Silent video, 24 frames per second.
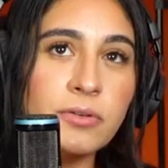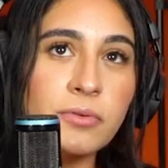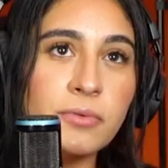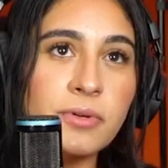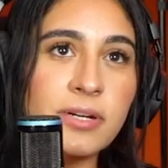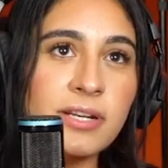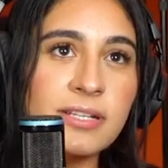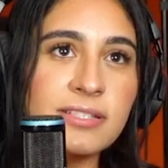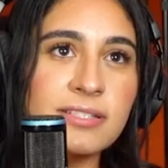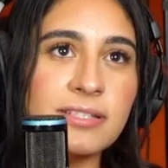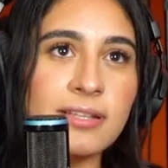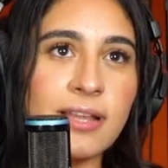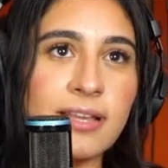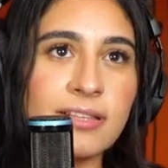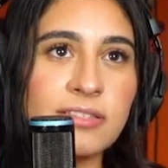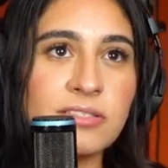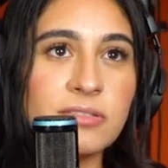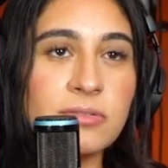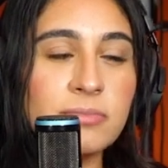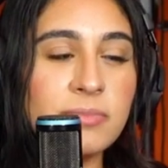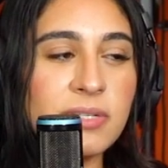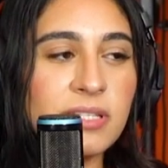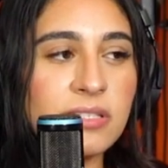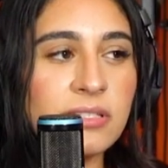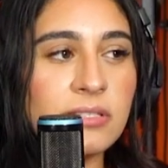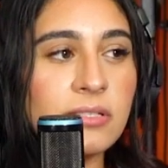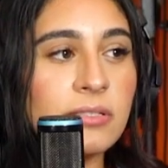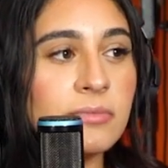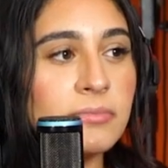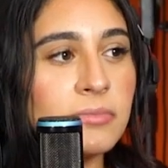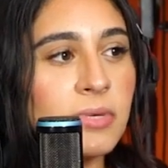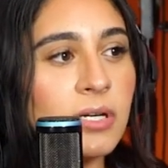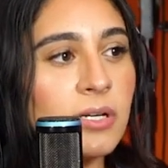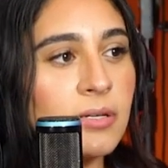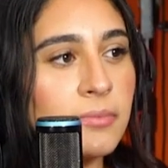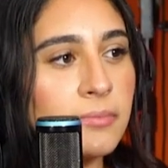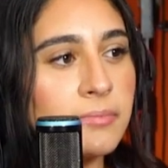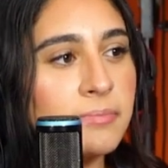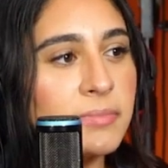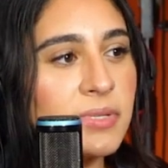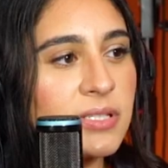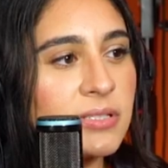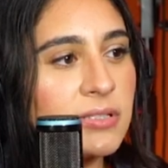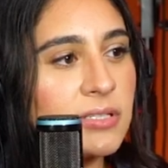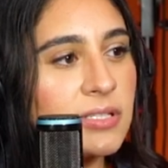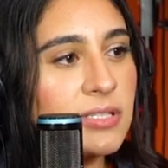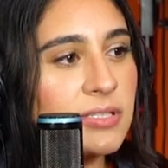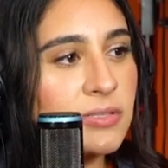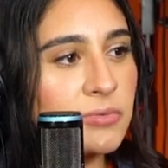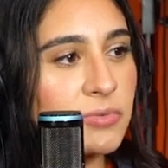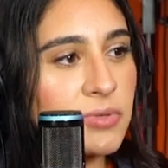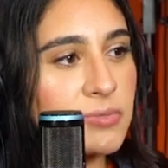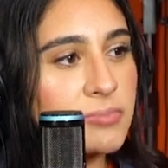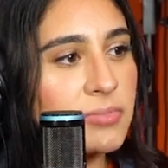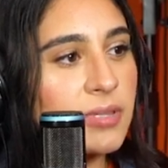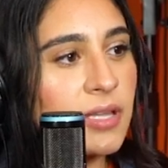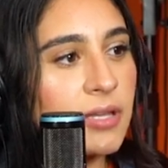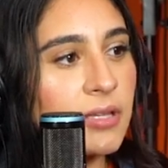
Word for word: know what it's like to miss um, business with